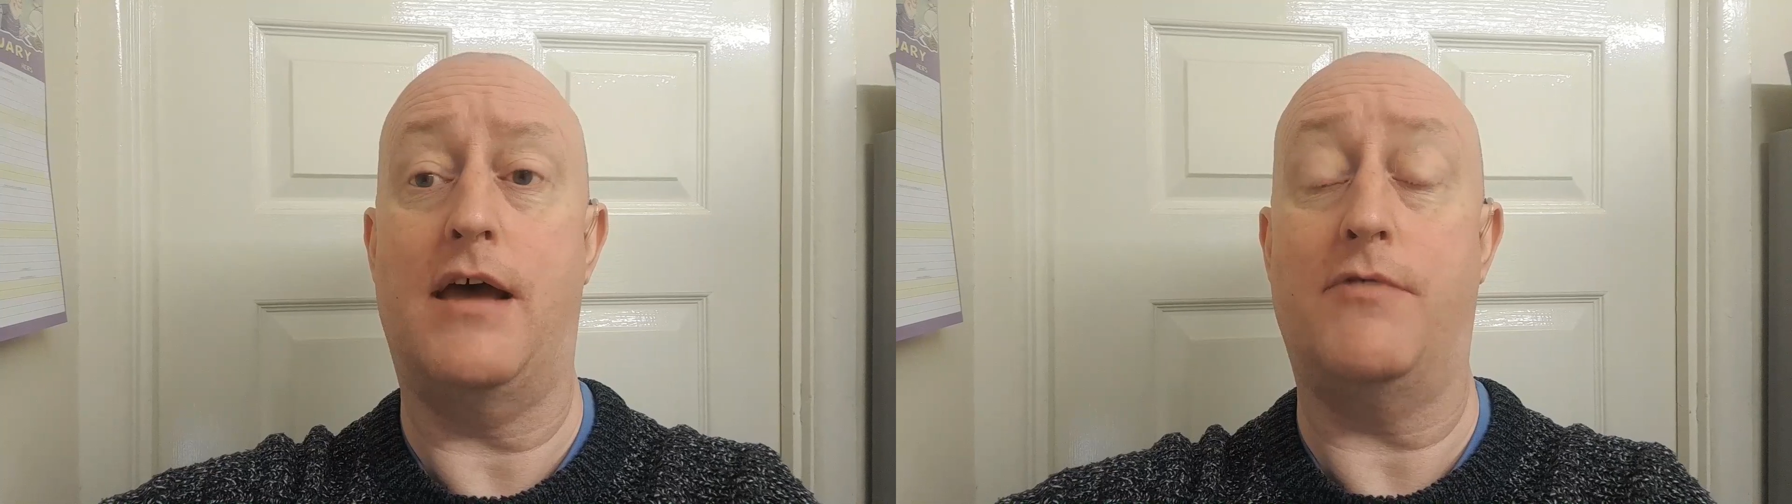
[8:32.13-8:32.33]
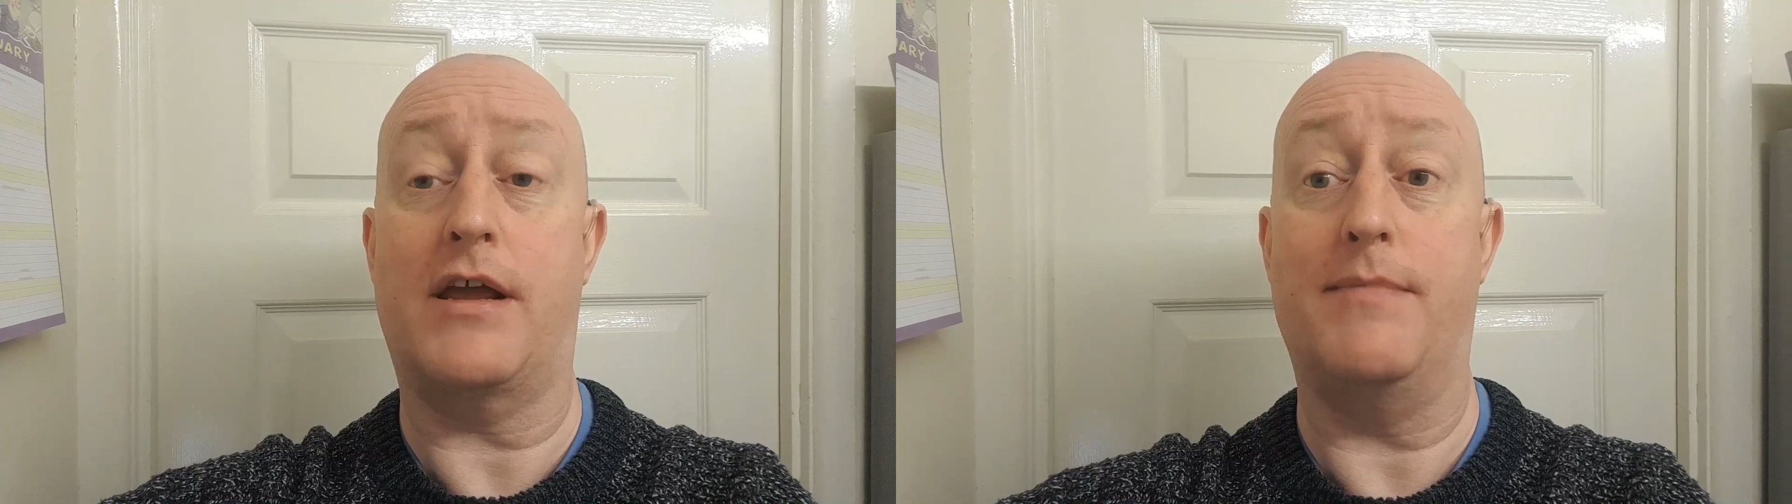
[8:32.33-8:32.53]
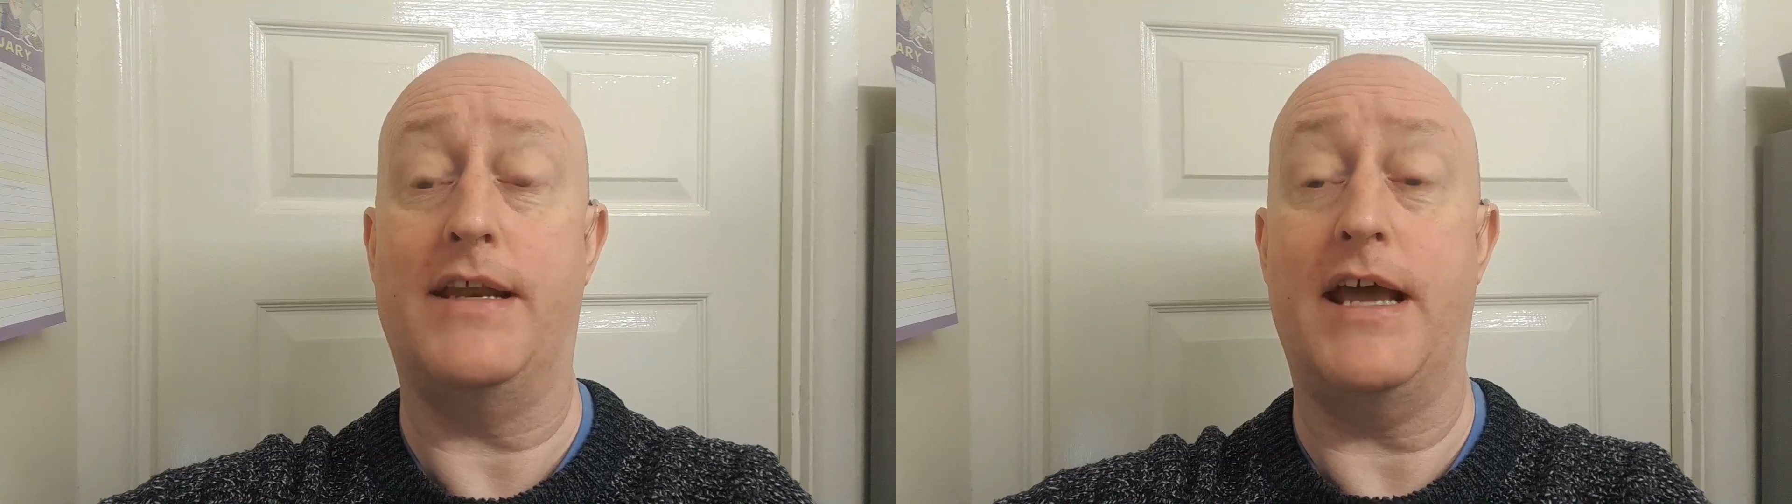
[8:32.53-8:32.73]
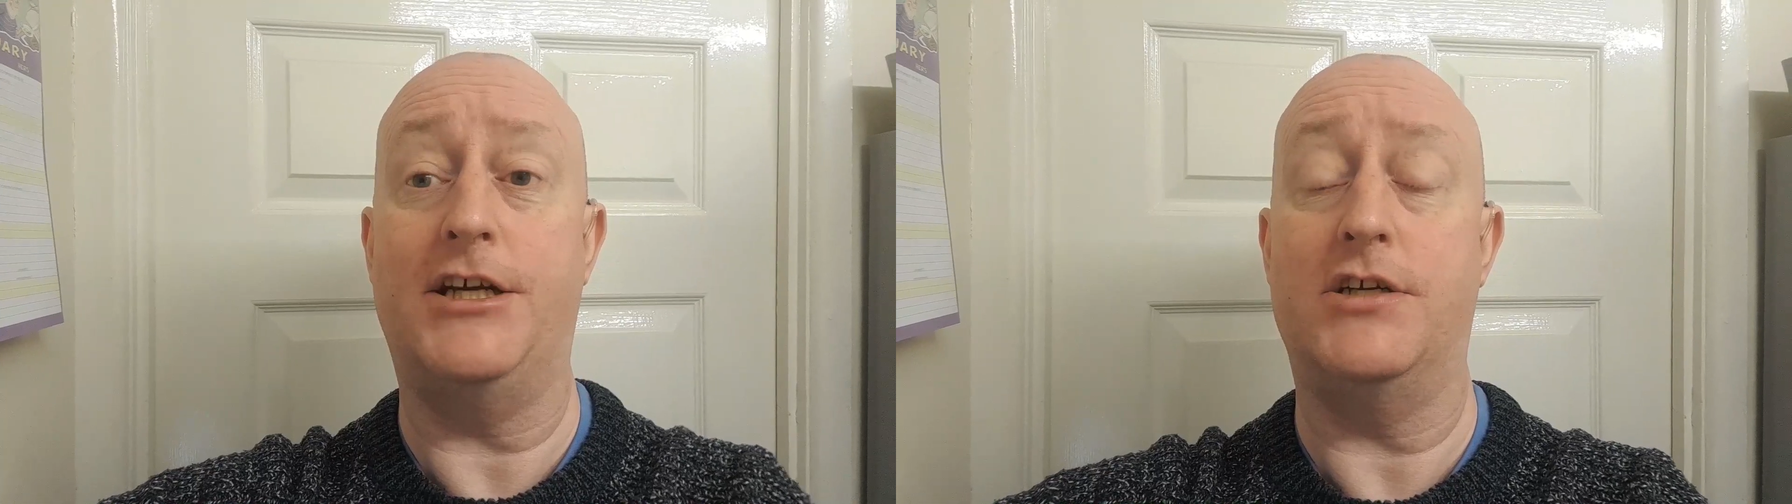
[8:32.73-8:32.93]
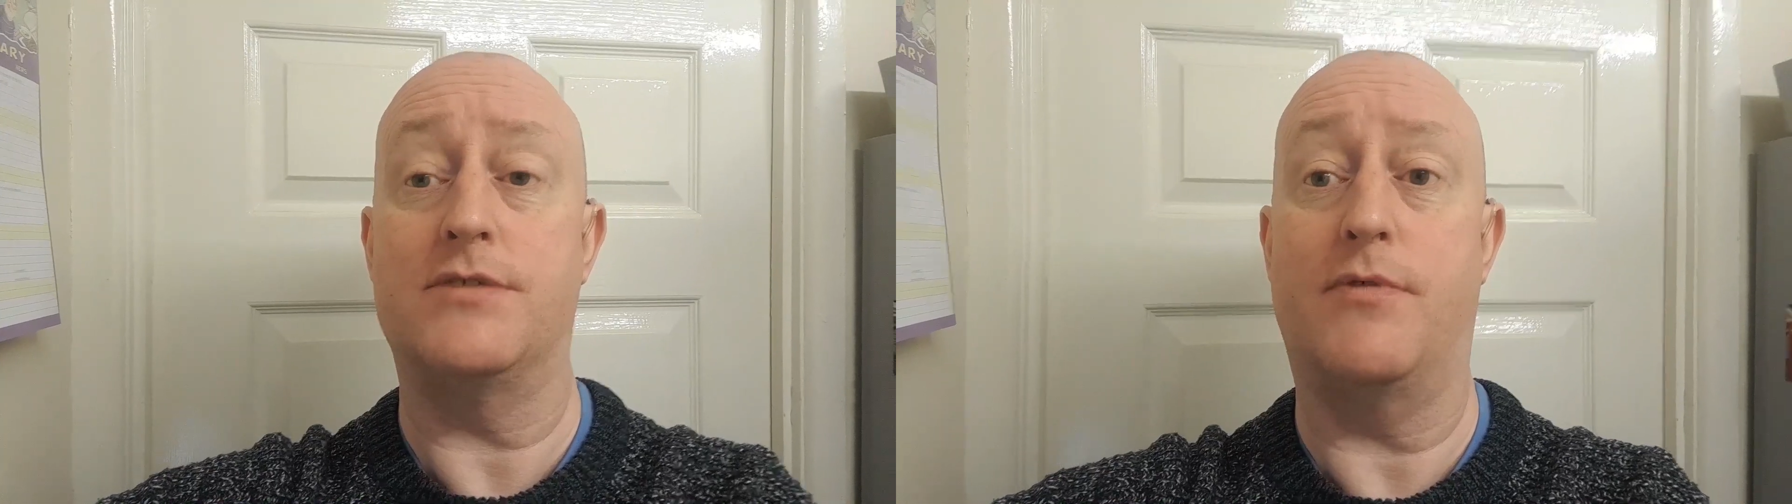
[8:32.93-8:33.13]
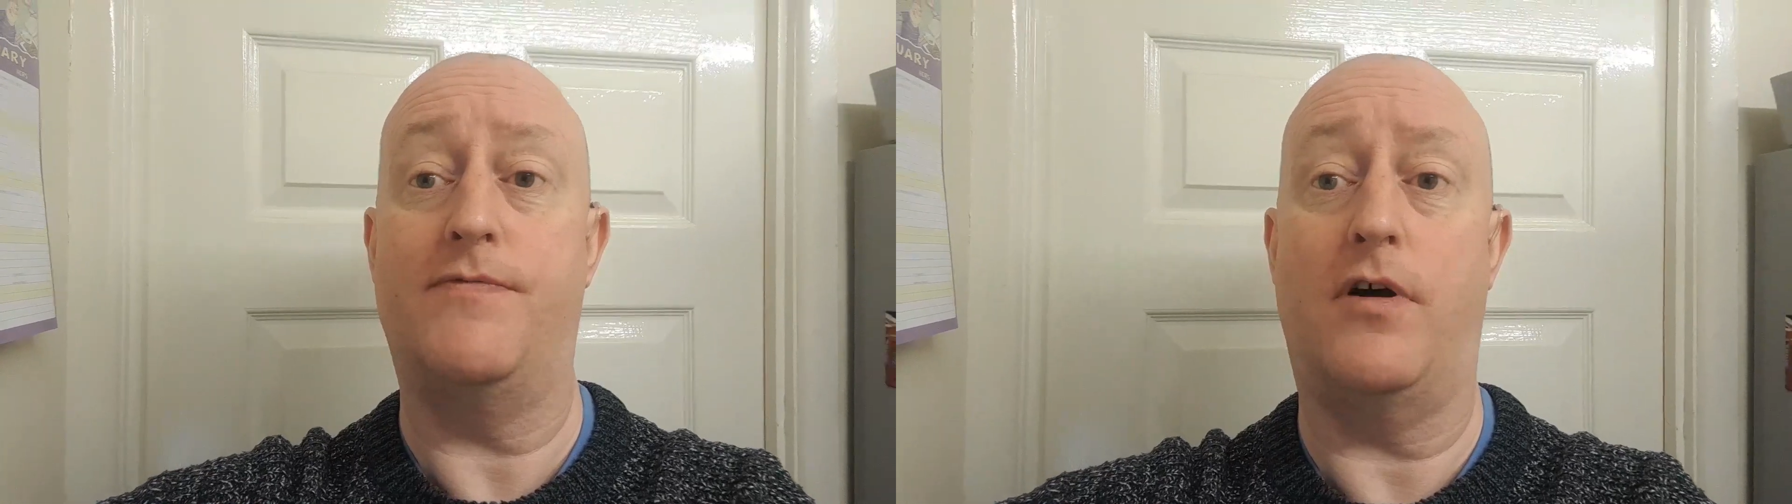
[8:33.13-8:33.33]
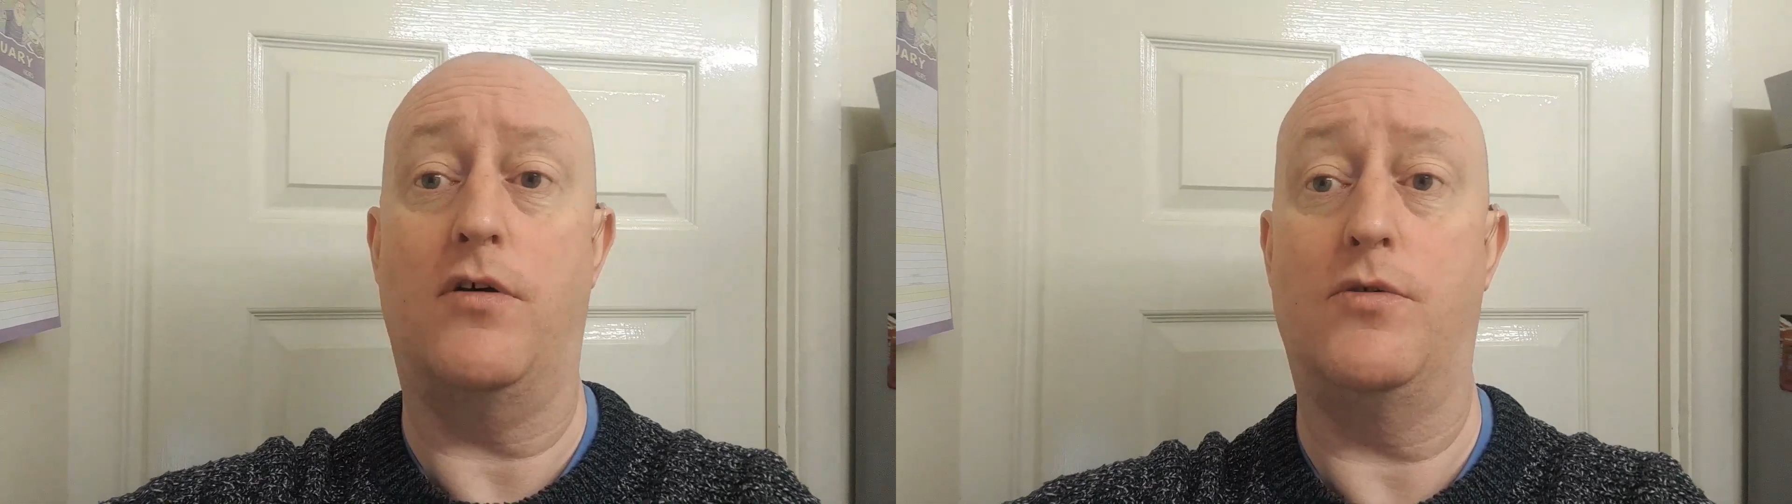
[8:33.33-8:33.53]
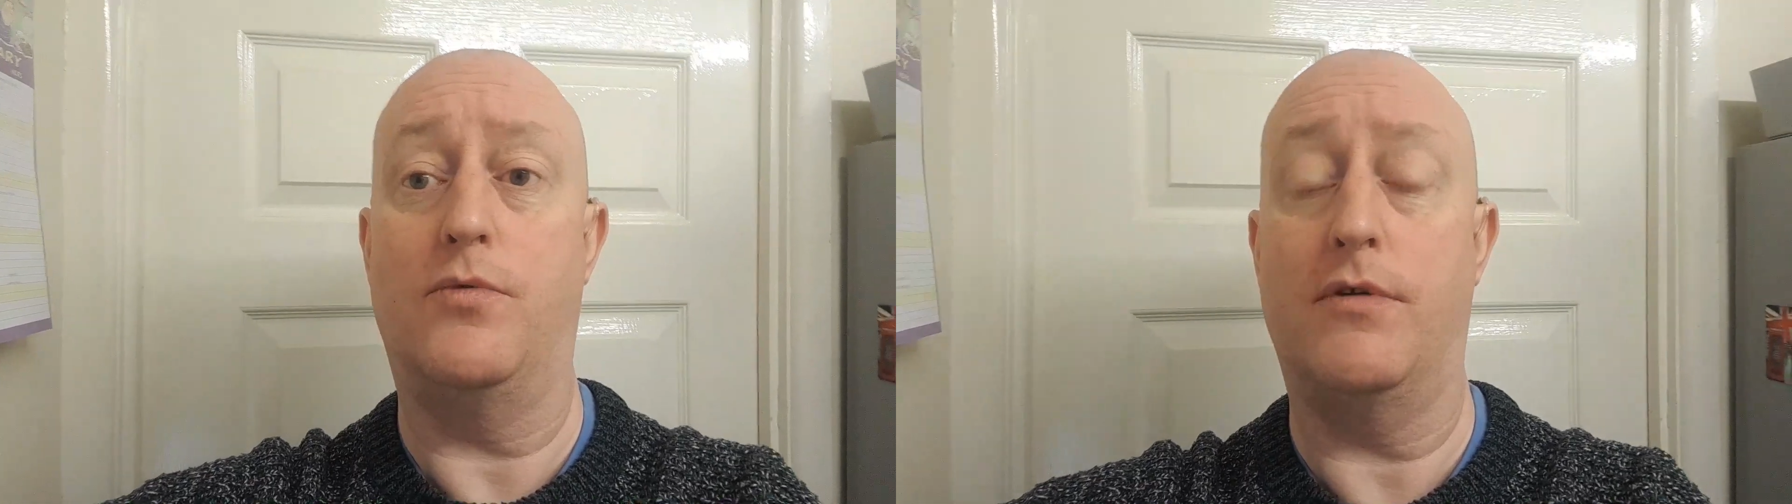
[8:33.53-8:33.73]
recommendations were followed,